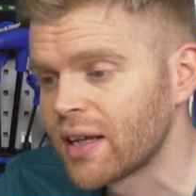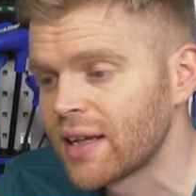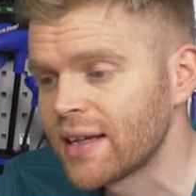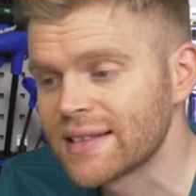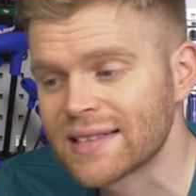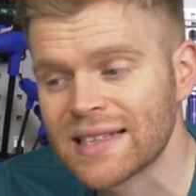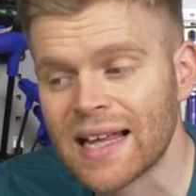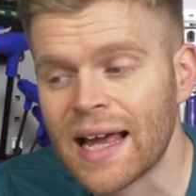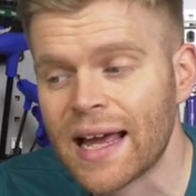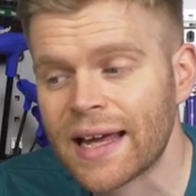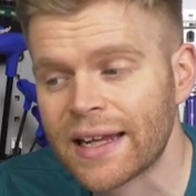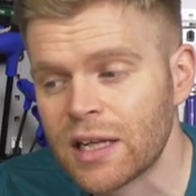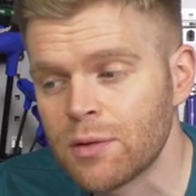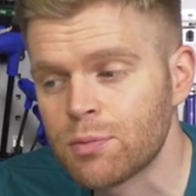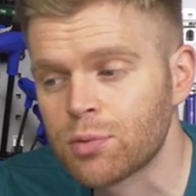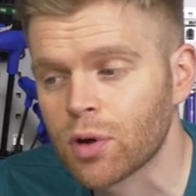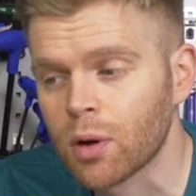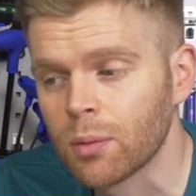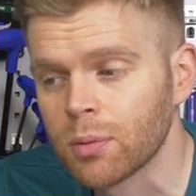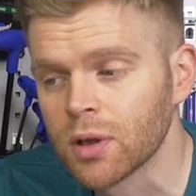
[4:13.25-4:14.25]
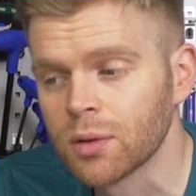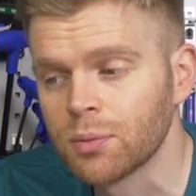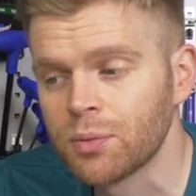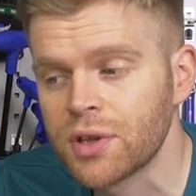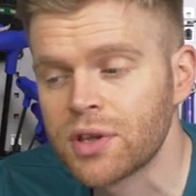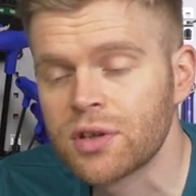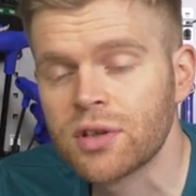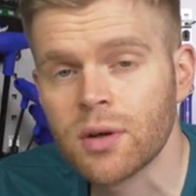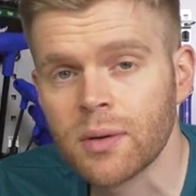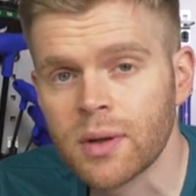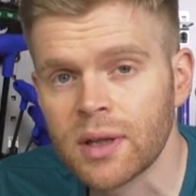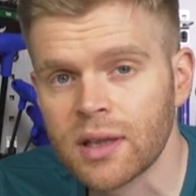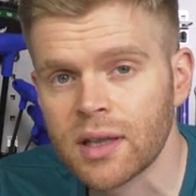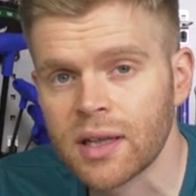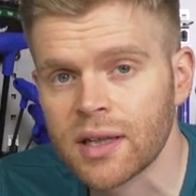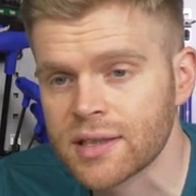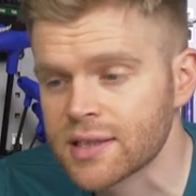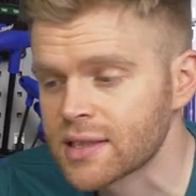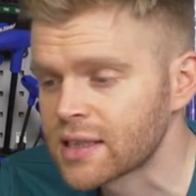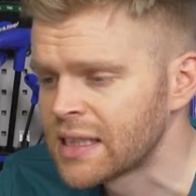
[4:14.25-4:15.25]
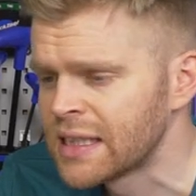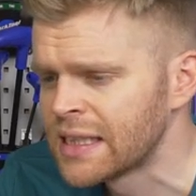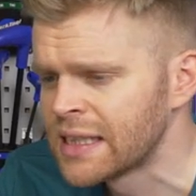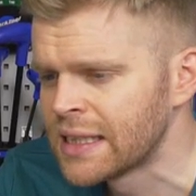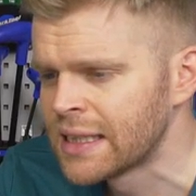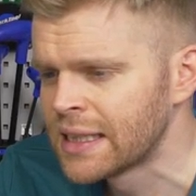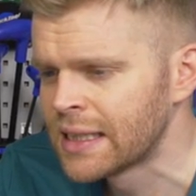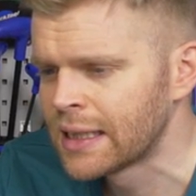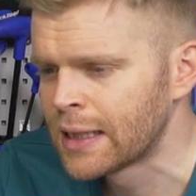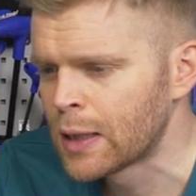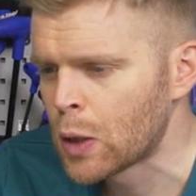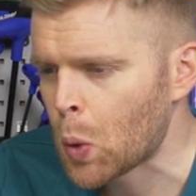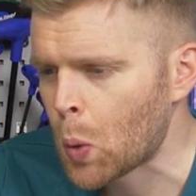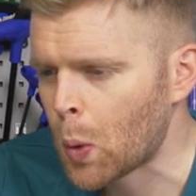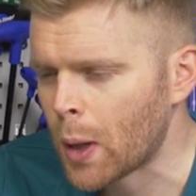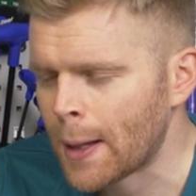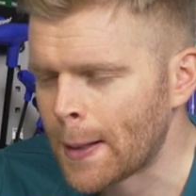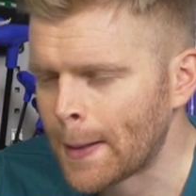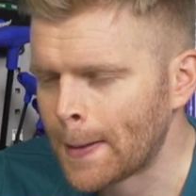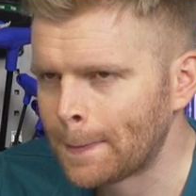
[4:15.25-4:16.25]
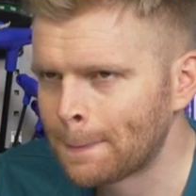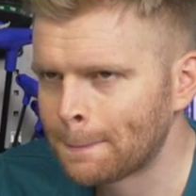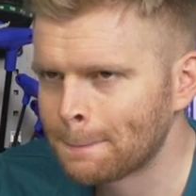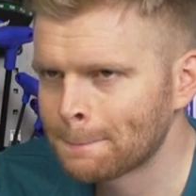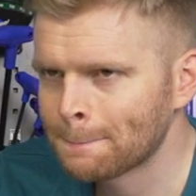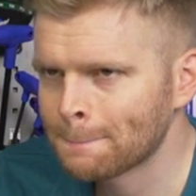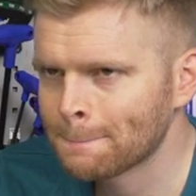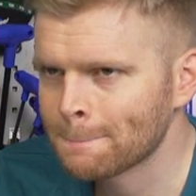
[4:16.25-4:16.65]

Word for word: Is there any problem with doing this?" Well,